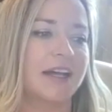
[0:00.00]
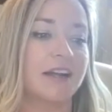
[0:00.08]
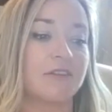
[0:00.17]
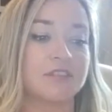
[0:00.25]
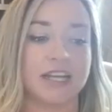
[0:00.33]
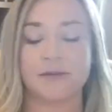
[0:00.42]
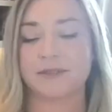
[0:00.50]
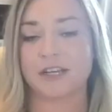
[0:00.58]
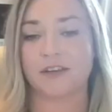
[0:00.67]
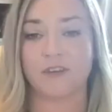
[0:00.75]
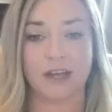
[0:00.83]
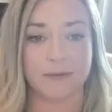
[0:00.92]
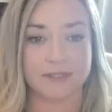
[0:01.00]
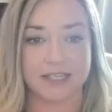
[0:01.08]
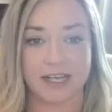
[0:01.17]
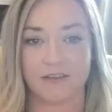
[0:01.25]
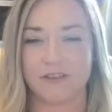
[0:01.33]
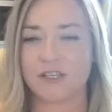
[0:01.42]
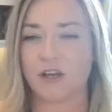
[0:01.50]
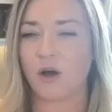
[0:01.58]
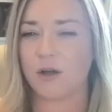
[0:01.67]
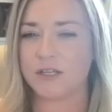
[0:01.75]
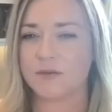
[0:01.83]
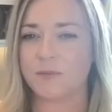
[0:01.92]
I'll say to myself, I'm safe.
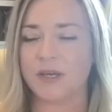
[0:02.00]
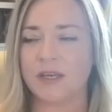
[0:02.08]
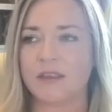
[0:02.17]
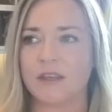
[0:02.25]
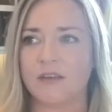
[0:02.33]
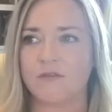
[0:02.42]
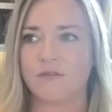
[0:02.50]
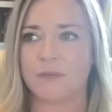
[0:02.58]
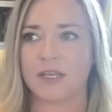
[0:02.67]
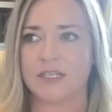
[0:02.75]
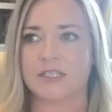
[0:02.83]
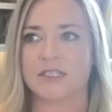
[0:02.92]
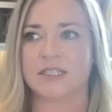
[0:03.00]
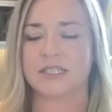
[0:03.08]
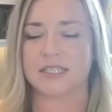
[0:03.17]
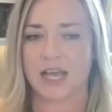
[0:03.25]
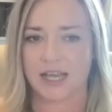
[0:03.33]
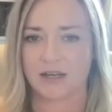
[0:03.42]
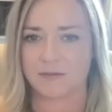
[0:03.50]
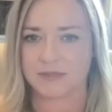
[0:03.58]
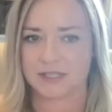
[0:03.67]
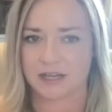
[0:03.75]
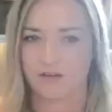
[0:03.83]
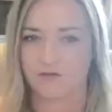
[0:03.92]
It's a big thing for me to say I'm
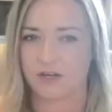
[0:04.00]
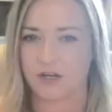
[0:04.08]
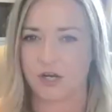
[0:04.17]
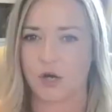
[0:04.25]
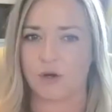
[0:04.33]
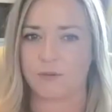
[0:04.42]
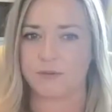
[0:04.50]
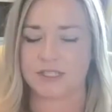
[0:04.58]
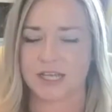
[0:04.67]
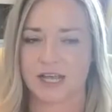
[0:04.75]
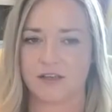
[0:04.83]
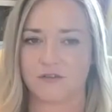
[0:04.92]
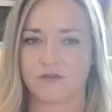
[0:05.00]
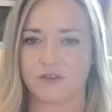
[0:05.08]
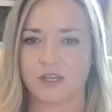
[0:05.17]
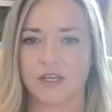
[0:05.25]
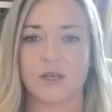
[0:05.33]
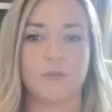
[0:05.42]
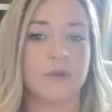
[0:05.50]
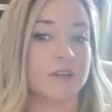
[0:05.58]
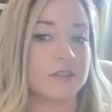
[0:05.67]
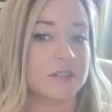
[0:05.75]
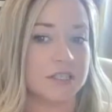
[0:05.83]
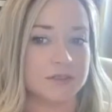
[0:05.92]
safe and know I'm safe,
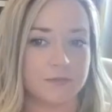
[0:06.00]
because there's